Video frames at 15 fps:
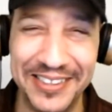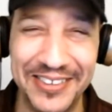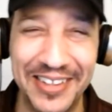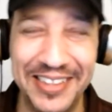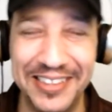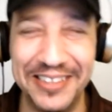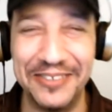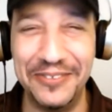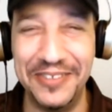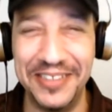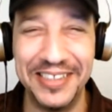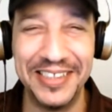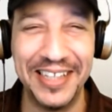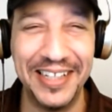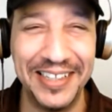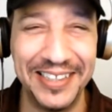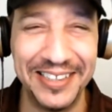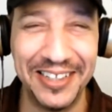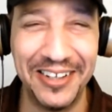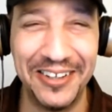So I just wanted to say that.